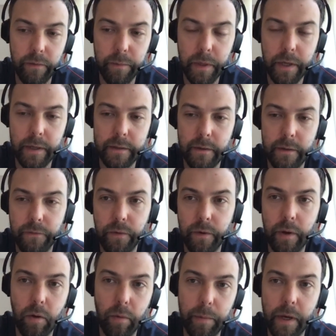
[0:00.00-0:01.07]
Because if
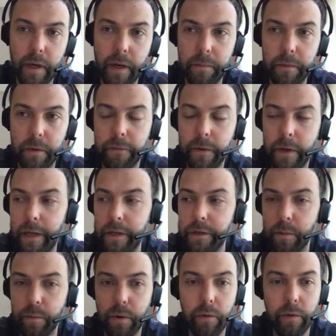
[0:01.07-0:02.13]
we all become the
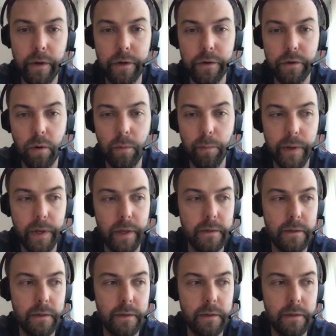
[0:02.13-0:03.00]
financial brokerage companies,